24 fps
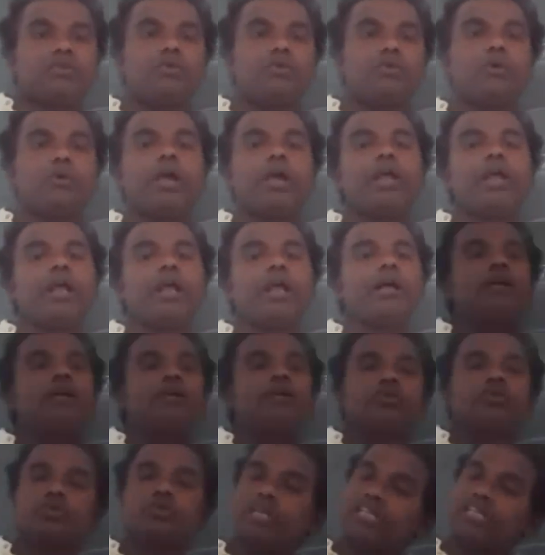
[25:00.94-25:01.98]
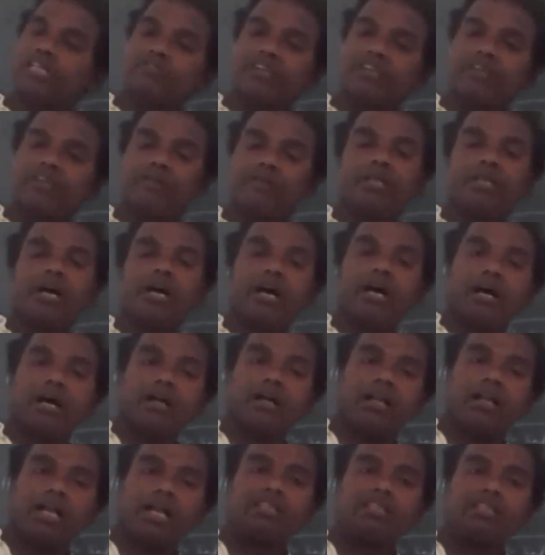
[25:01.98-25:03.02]
Okay, now that is very the
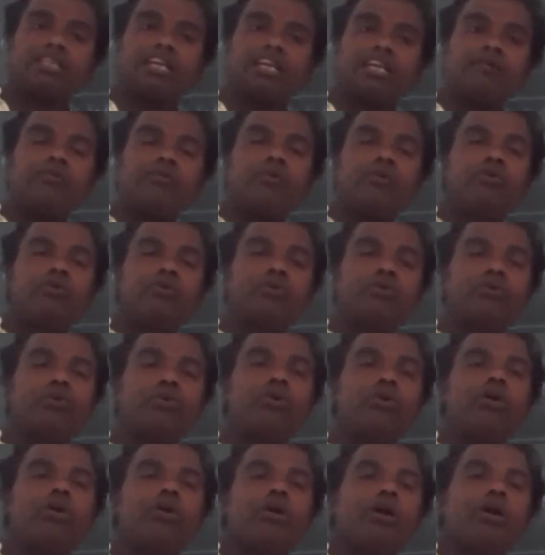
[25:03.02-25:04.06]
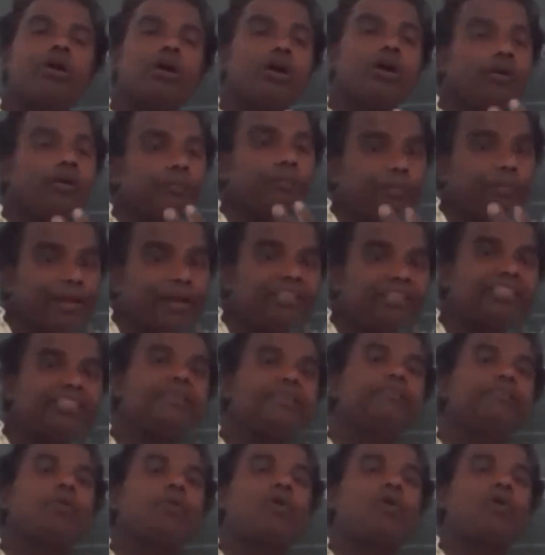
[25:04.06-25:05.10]
lungs unable to breathing
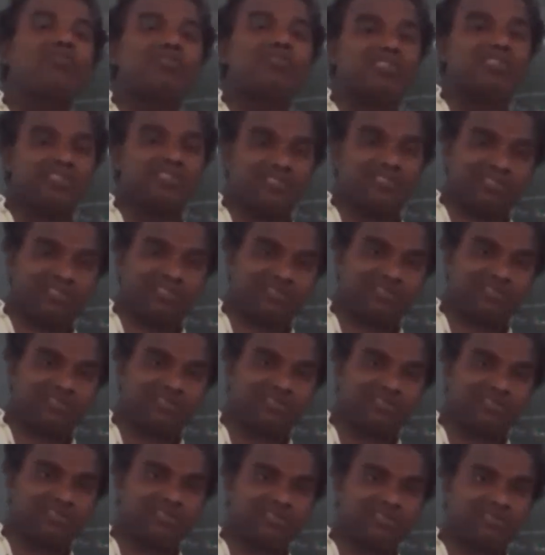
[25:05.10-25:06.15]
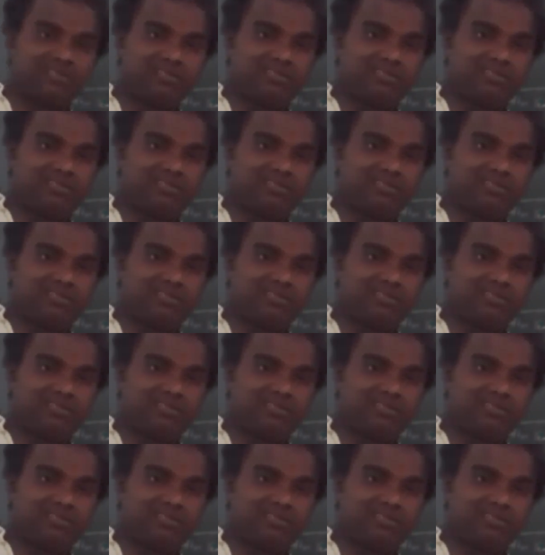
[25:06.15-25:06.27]
process.